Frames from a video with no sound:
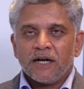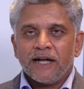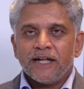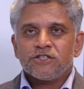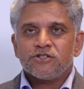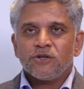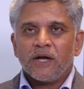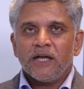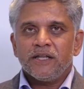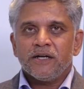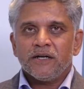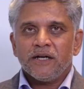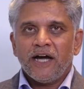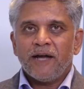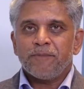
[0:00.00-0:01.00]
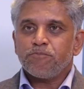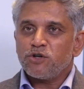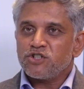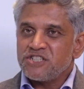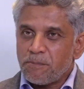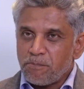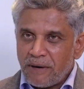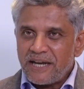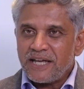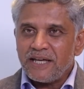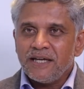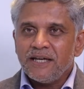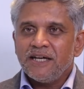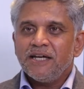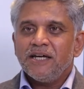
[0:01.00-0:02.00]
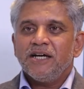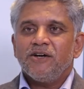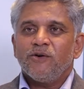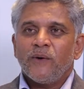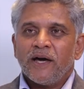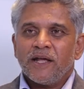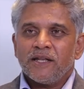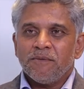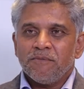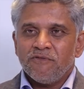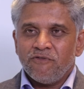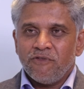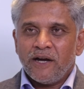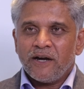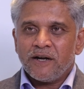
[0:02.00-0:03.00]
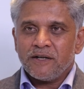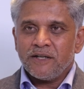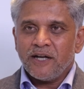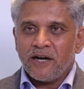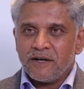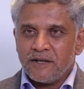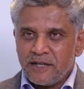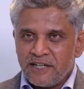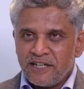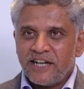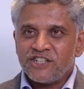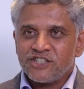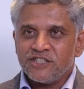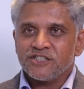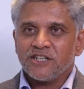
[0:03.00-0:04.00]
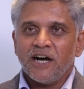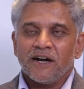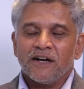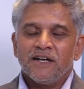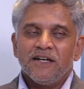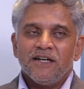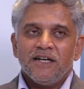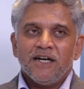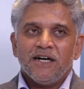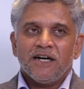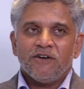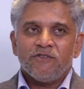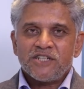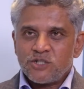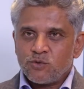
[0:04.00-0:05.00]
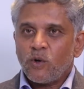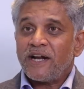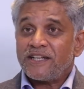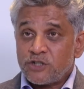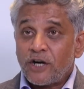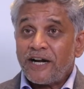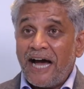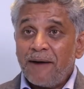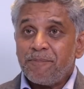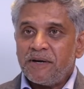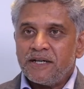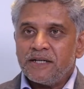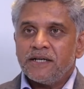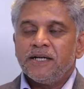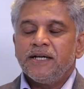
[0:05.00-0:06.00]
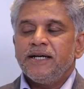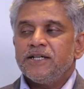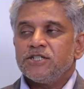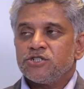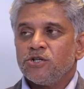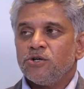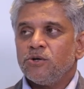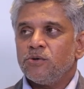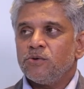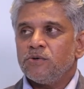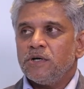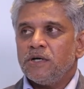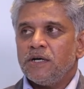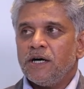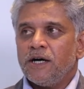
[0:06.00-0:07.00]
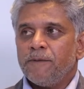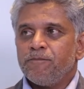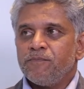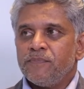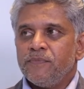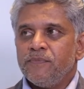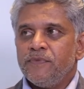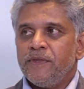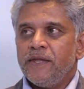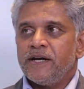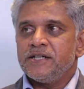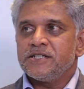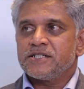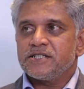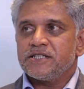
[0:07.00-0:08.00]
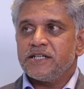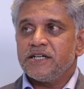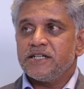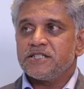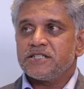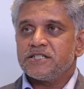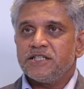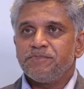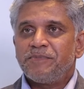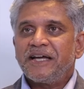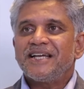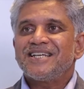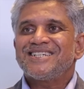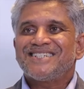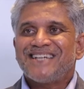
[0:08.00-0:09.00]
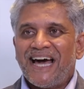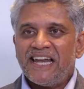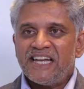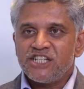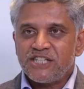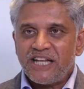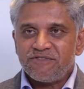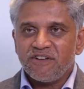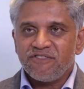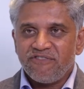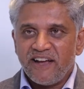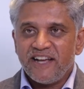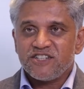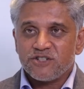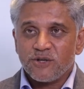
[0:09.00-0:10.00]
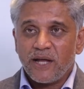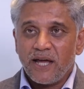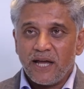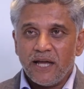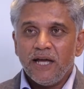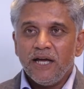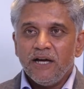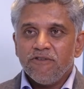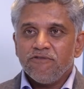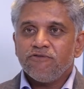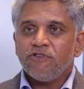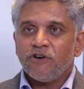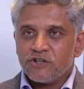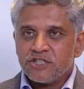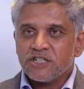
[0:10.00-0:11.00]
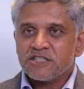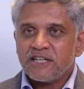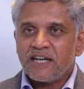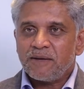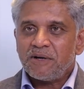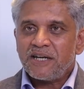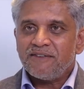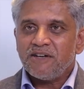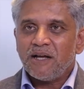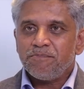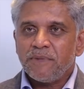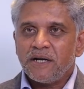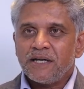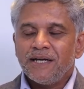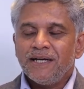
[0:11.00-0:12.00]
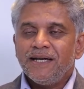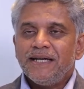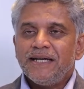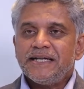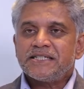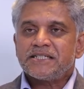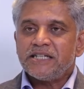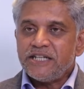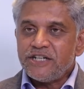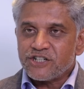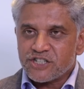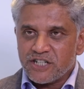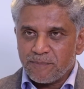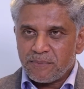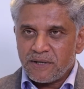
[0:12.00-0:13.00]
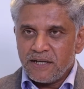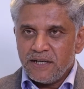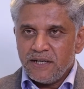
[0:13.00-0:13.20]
gets together and puts the money where their intentions are, which is what has not happened. So there is the biggest challenge that we face today for sustainable development is leadership.